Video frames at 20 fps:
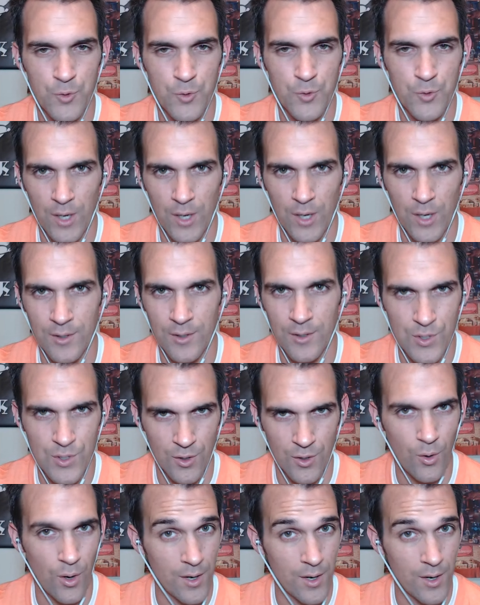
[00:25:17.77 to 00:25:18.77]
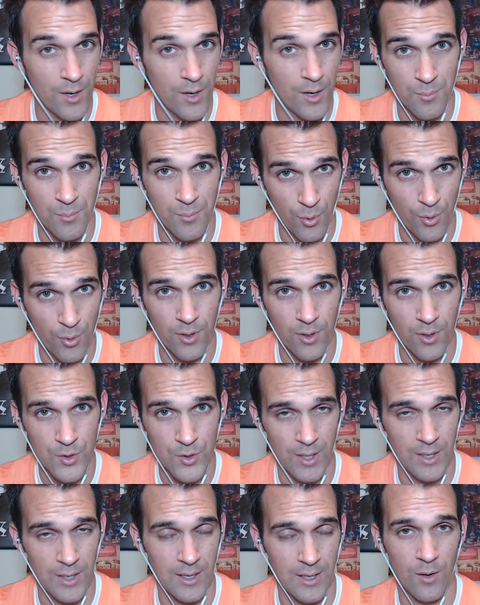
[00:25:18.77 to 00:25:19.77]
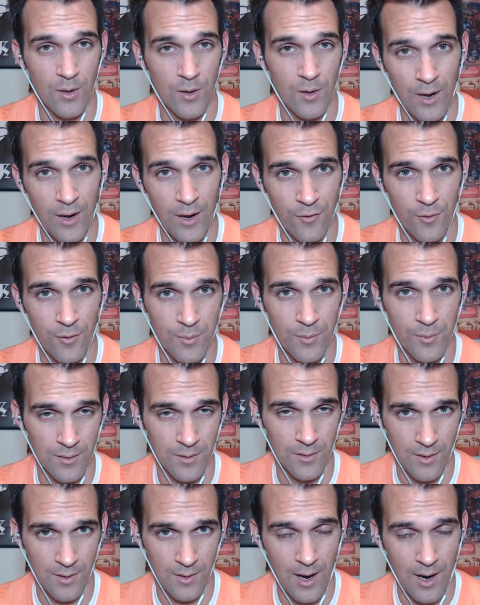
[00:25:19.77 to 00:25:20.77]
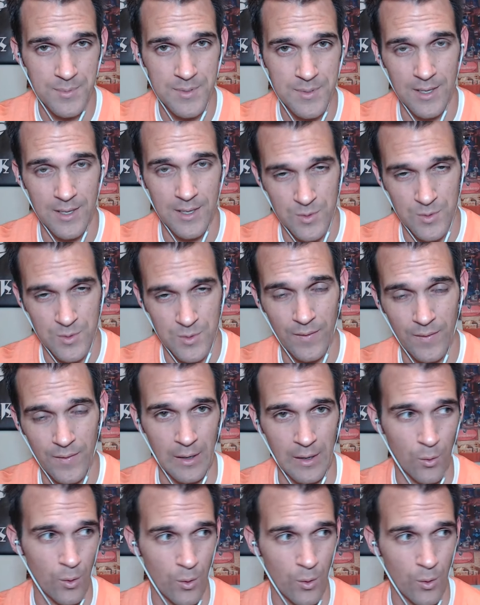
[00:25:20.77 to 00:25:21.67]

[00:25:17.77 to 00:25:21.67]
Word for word: drug dealers that are crossing the border trying to get away from the cops, that's one thing.